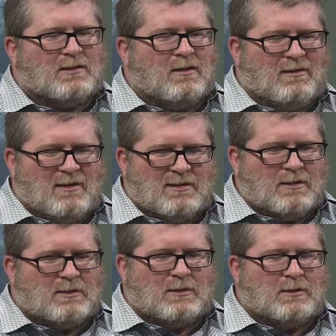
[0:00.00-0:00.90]
the
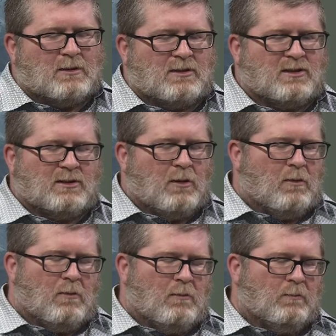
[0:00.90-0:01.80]
distances are
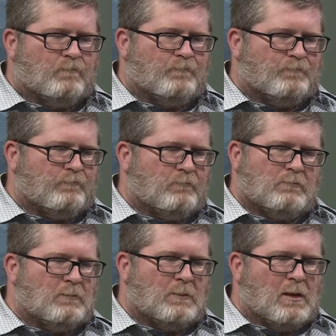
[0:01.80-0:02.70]
so
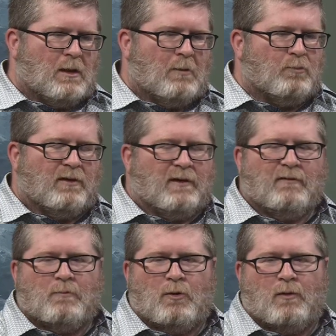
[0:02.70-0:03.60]

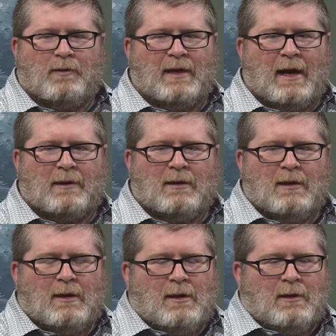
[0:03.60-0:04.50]
unbelievable that,
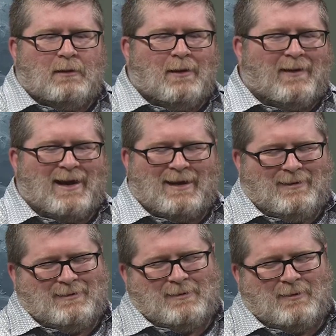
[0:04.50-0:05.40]
you know,
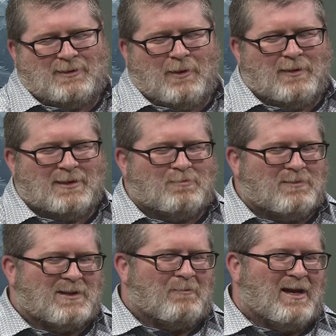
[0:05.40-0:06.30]
there's always
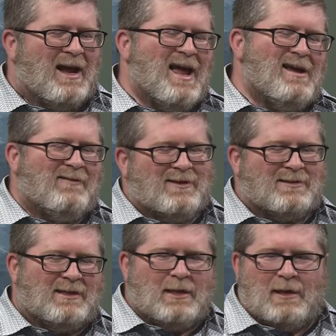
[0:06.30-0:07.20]
somebody, have you
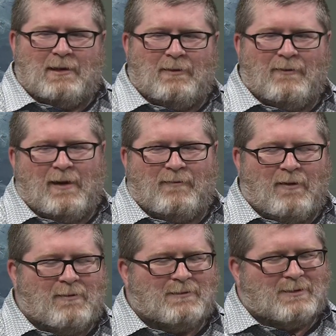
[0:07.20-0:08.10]
seen any
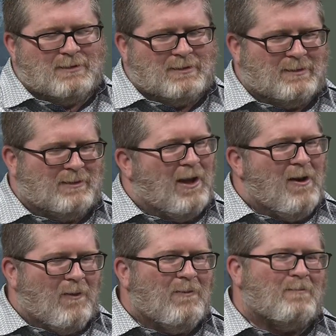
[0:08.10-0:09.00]
UFOs?
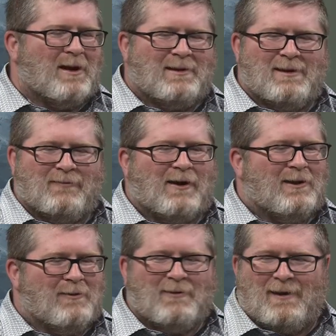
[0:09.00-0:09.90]
No, but if I
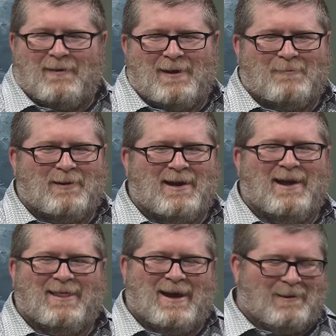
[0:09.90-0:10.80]
do, I'll be
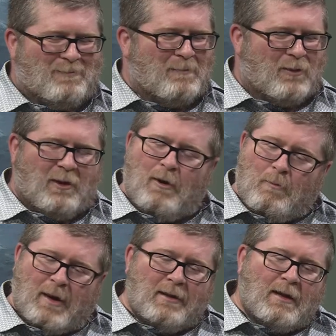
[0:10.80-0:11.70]
letting people know.
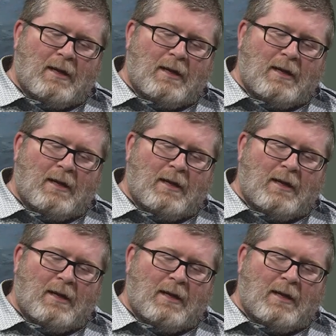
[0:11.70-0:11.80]
But